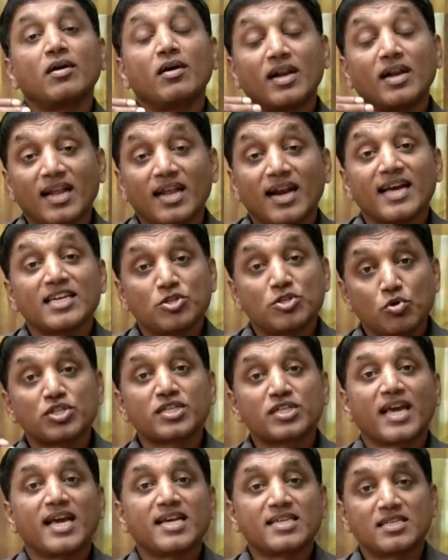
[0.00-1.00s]
realize
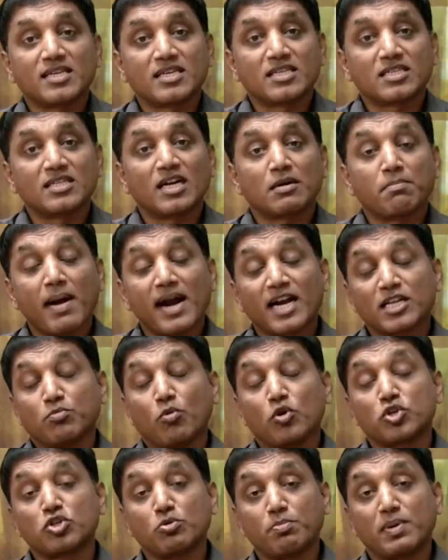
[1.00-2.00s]
use cases that matter
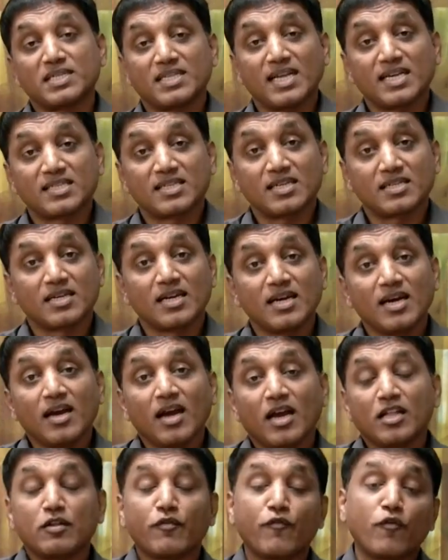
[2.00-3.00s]
most to businesses
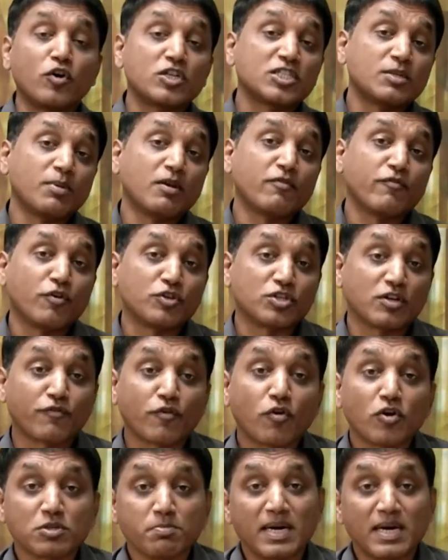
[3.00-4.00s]
in the foreseeable future. Of
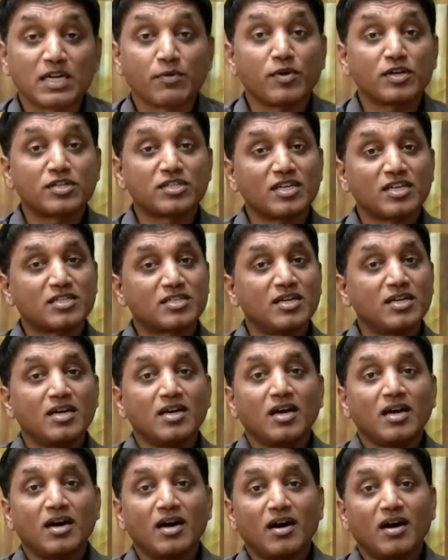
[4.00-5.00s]
course, metaverse is
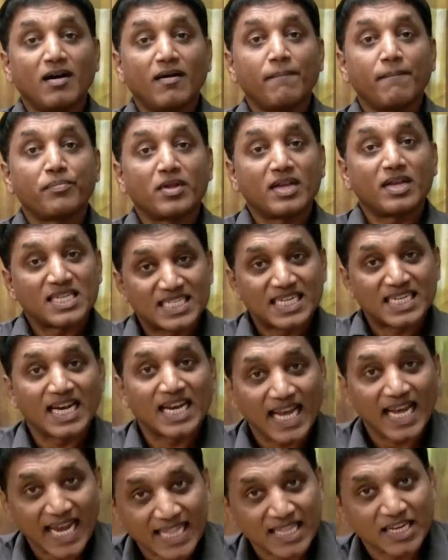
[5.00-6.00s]

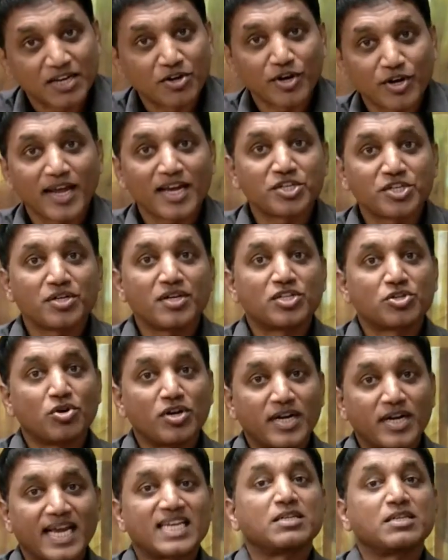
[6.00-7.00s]
still in the creation. It's
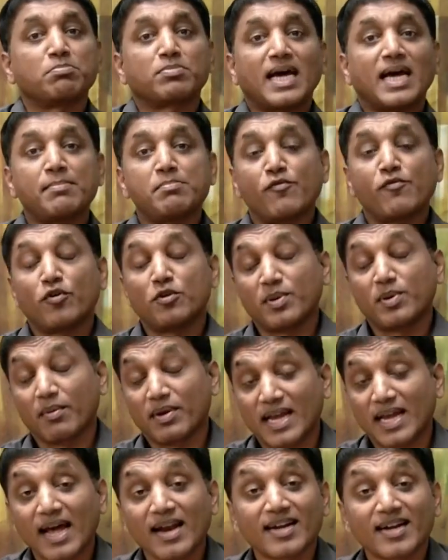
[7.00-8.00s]
going to take some time before it becomes
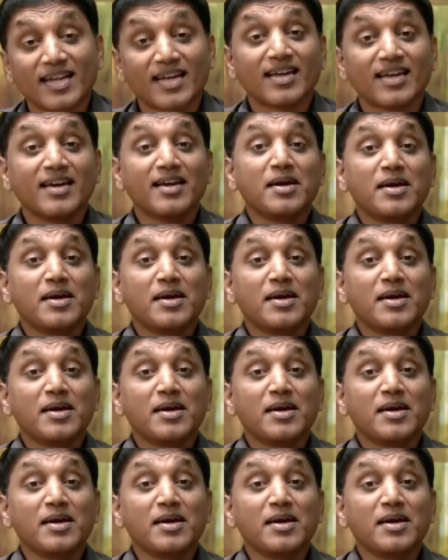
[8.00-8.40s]
reality.